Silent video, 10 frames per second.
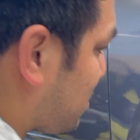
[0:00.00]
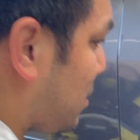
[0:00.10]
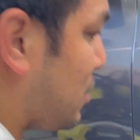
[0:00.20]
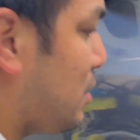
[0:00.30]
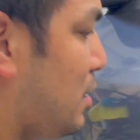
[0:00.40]

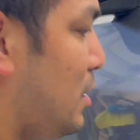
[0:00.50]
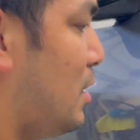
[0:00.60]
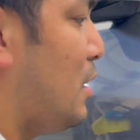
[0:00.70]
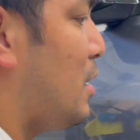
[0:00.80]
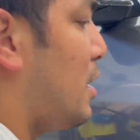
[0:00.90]
smooth.
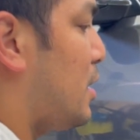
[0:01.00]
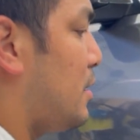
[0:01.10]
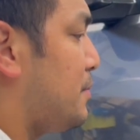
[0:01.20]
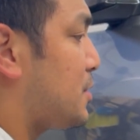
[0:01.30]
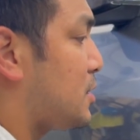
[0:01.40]

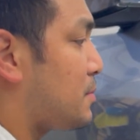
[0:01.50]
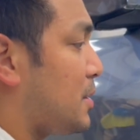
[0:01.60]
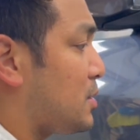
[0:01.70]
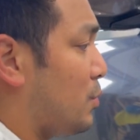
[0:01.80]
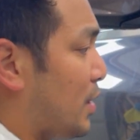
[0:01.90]

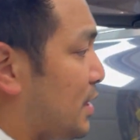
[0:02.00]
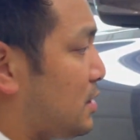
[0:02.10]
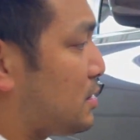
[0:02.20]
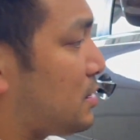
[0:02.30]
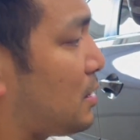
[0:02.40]
Suspension
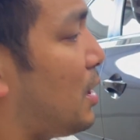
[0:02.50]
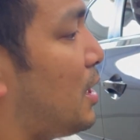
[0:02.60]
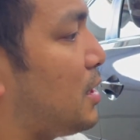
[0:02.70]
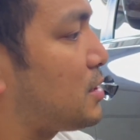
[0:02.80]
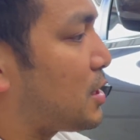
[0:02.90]
wise,
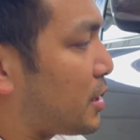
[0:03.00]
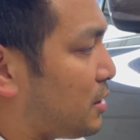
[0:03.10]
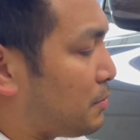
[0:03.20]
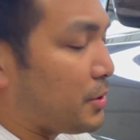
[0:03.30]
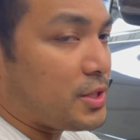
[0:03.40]
checking
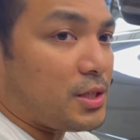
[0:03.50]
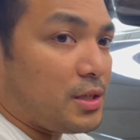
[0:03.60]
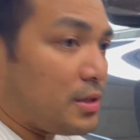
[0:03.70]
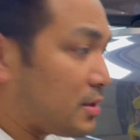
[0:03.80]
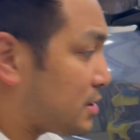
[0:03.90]
your
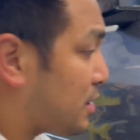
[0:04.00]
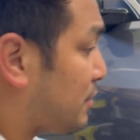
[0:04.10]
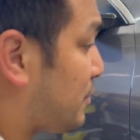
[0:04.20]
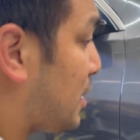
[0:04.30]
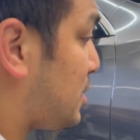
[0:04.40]
bushings
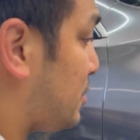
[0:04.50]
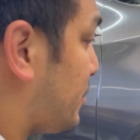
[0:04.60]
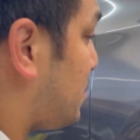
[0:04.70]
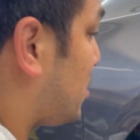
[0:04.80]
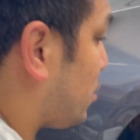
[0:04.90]
if any of
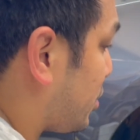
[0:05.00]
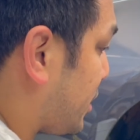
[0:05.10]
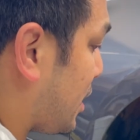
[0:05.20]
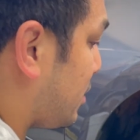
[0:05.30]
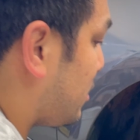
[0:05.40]
them are worn
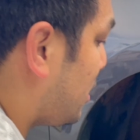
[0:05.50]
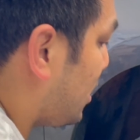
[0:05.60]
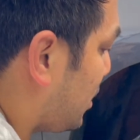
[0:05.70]
out.